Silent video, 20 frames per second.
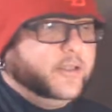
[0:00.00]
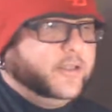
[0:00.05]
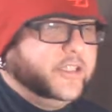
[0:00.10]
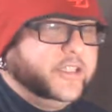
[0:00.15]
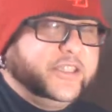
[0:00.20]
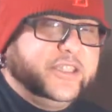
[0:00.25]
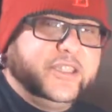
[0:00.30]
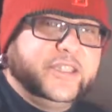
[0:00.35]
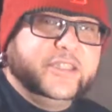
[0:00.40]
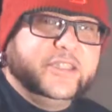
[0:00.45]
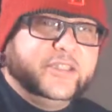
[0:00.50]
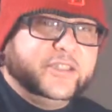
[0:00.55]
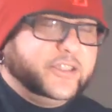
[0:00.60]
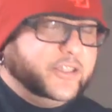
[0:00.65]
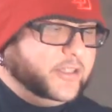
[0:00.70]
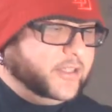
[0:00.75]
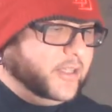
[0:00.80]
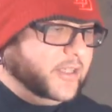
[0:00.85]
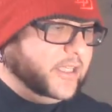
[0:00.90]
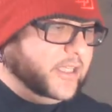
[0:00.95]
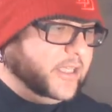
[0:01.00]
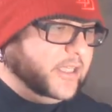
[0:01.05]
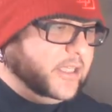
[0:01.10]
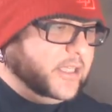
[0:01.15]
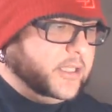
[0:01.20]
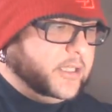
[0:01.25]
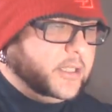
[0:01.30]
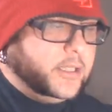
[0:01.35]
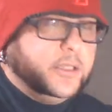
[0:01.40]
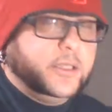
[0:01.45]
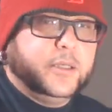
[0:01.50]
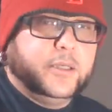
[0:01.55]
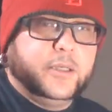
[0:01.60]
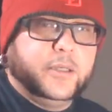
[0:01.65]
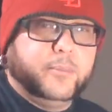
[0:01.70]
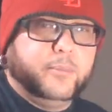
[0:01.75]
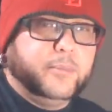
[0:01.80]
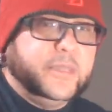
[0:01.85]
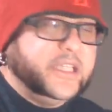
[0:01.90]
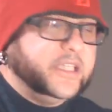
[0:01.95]
this is the
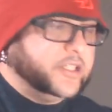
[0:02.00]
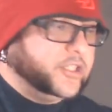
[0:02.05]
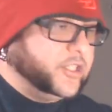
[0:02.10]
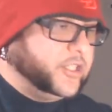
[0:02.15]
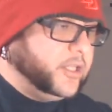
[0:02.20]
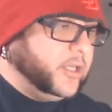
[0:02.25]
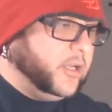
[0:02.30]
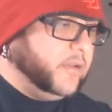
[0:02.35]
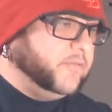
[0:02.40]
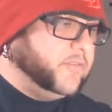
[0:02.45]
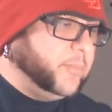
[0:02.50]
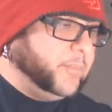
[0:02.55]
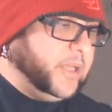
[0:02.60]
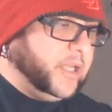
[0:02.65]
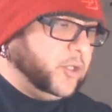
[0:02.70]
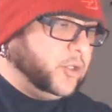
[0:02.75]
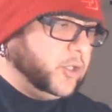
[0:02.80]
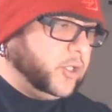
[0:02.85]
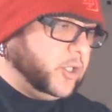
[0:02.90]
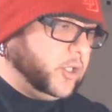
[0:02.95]
meat of the mail